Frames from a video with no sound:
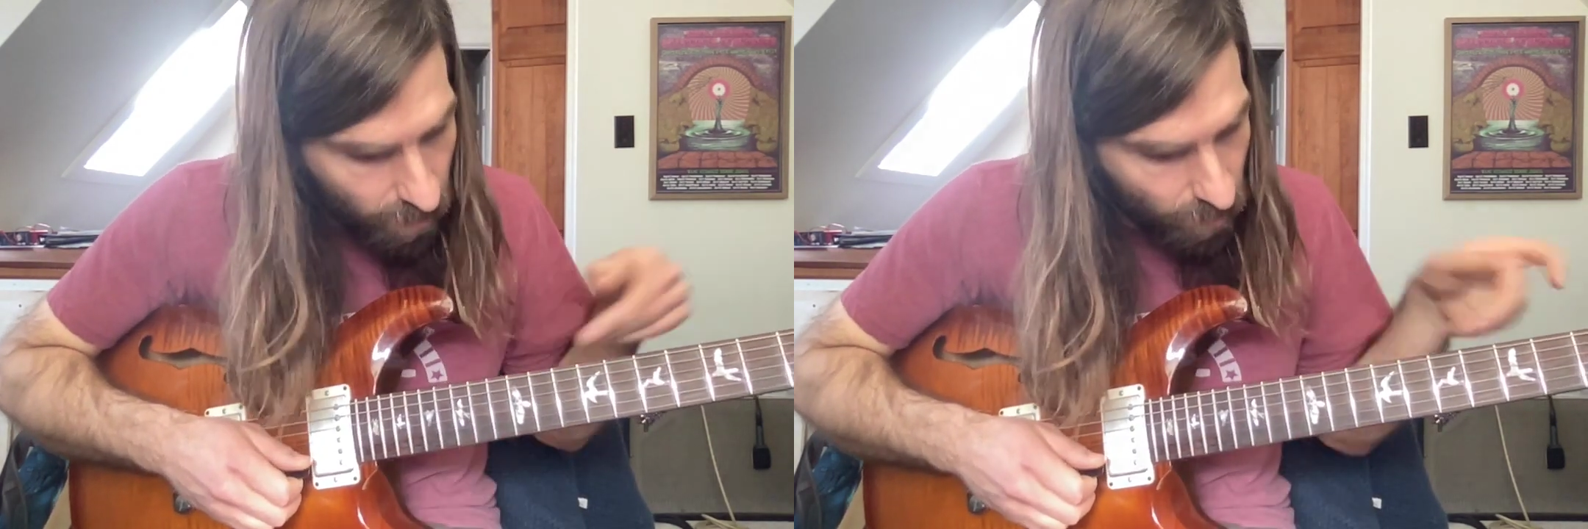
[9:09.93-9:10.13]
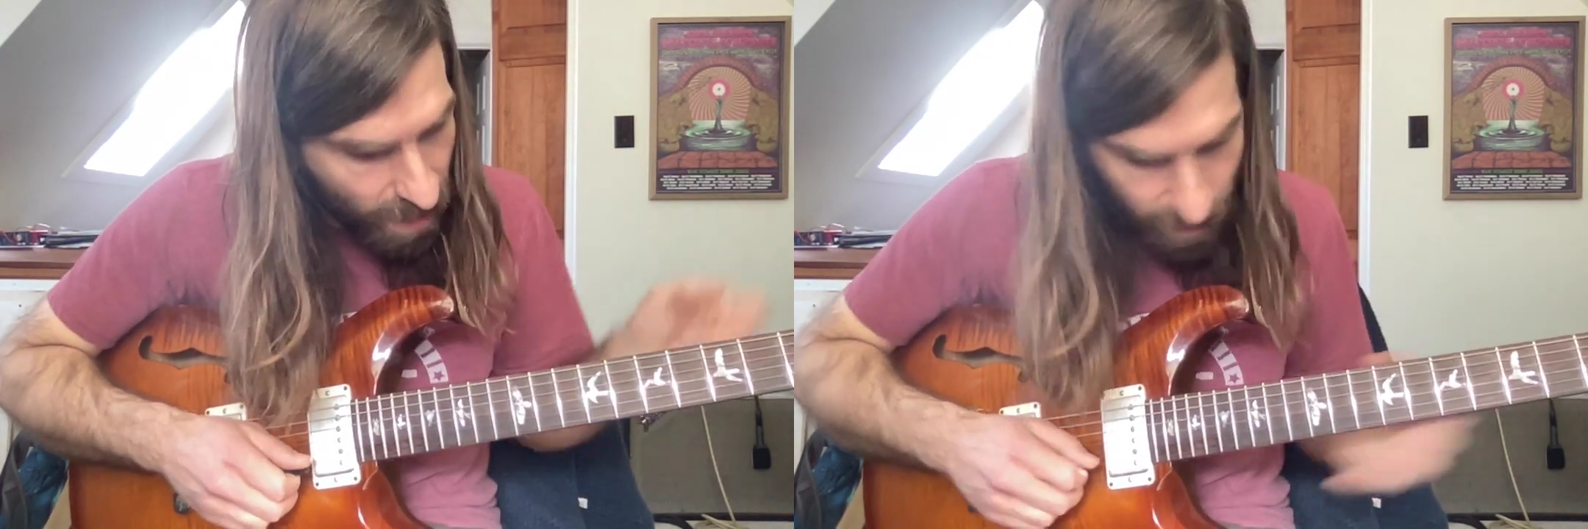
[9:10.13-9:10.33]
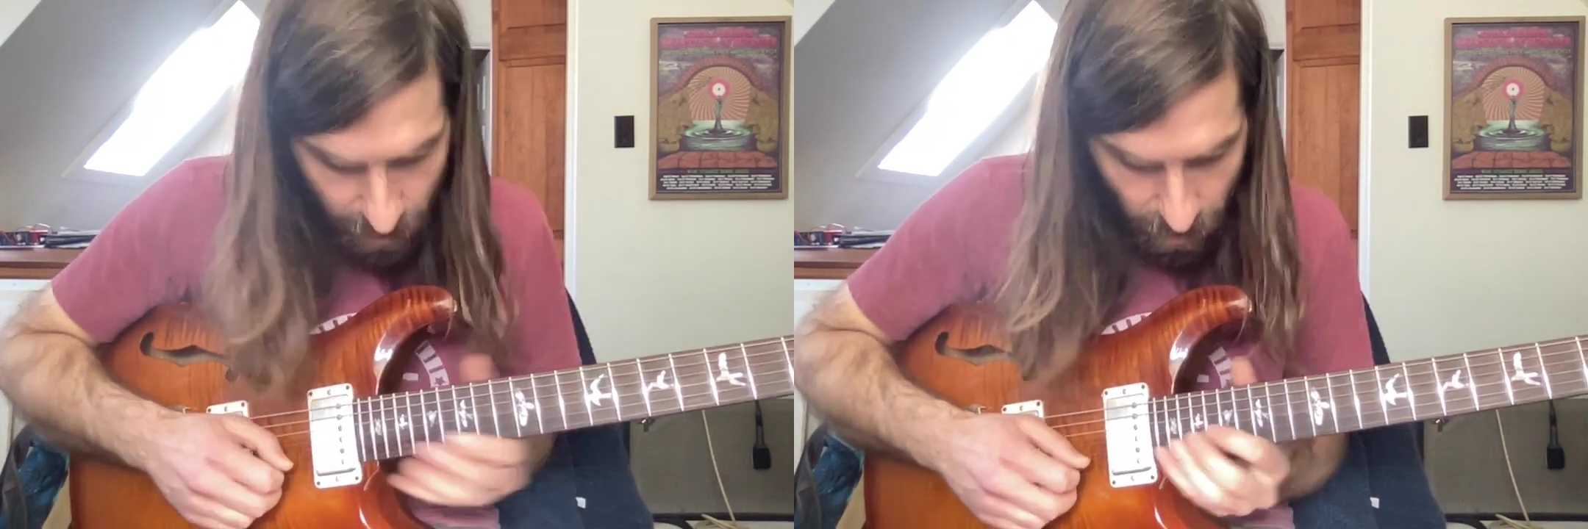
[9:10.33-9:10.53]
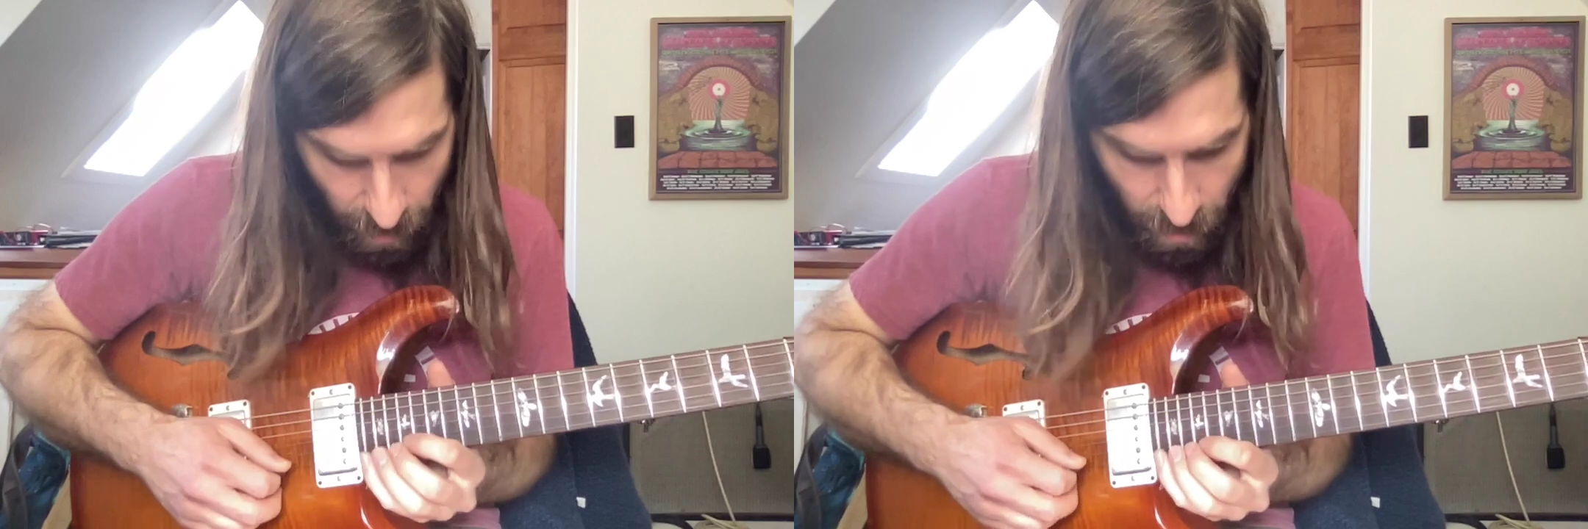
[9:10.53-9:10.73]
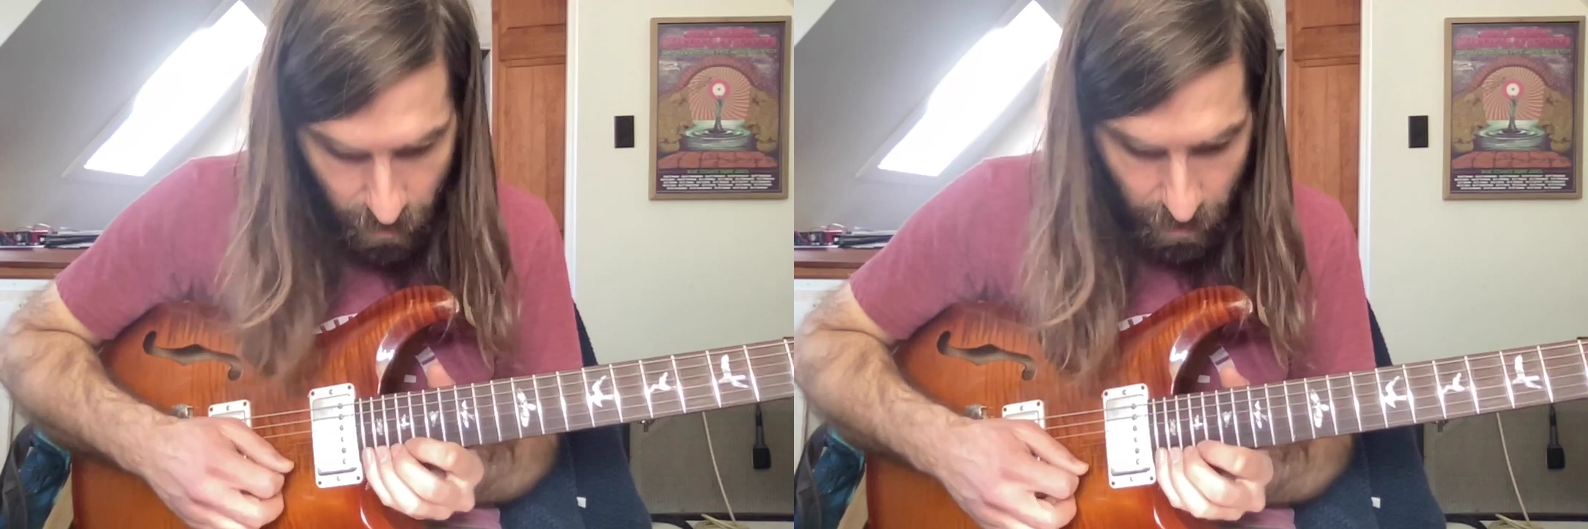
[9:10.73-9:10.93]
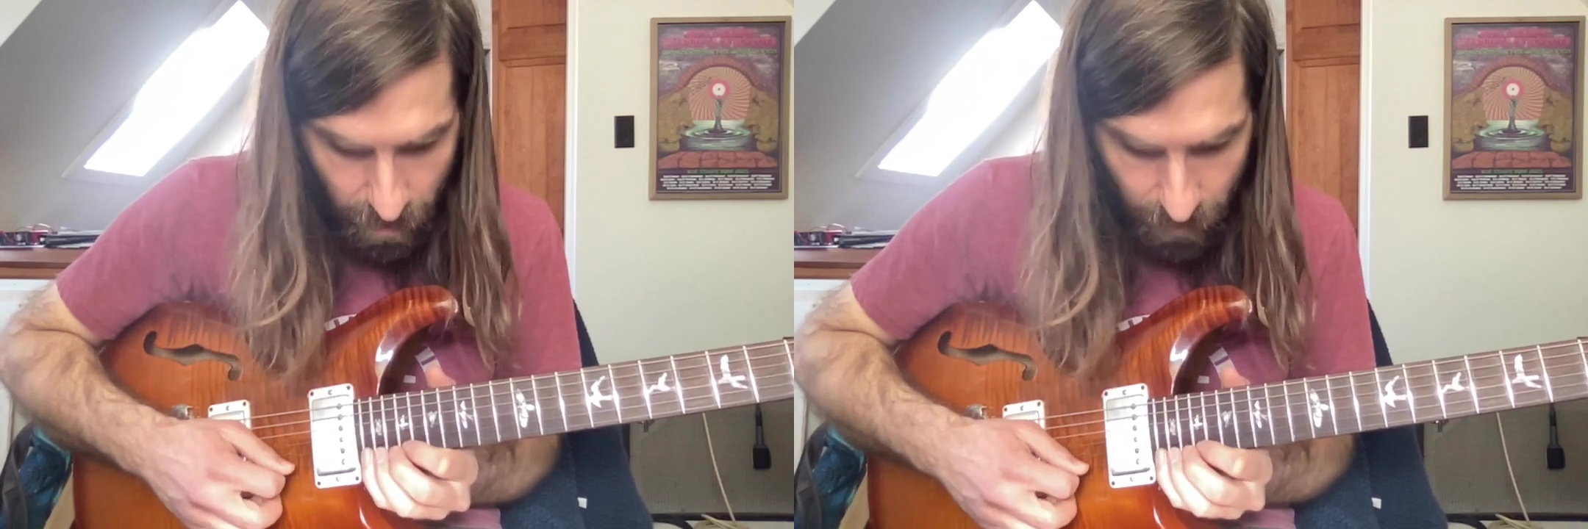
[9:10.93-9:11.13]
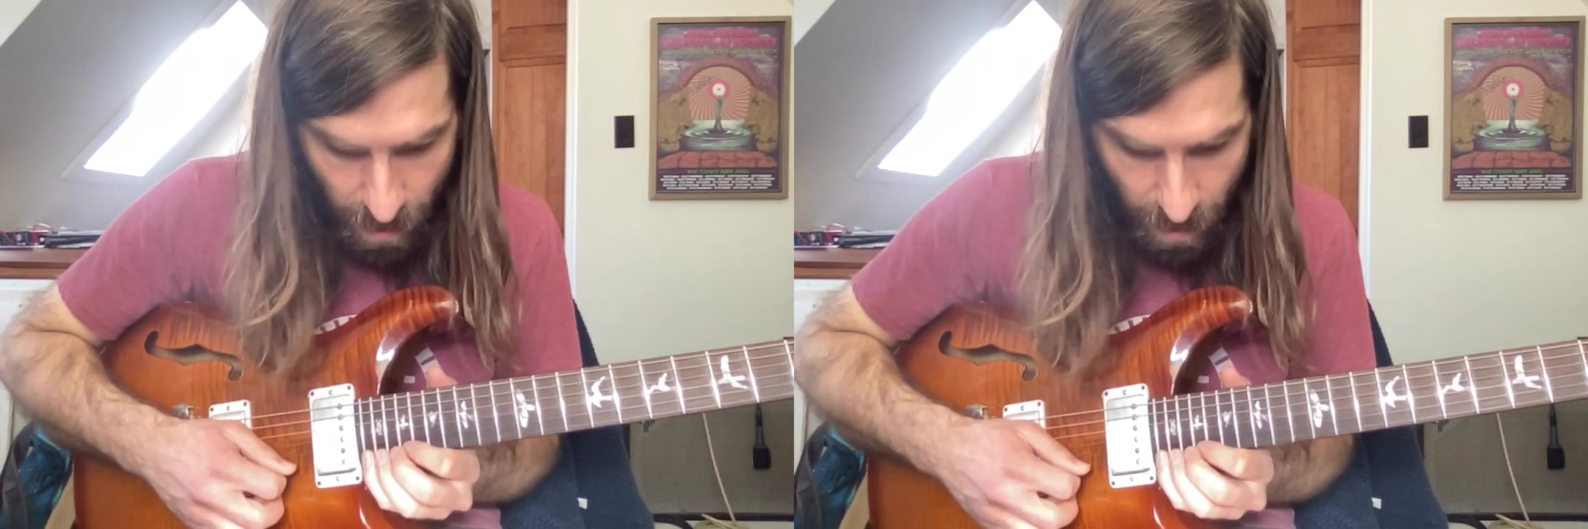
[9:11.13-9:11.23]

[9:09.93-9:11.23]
the way until he goes...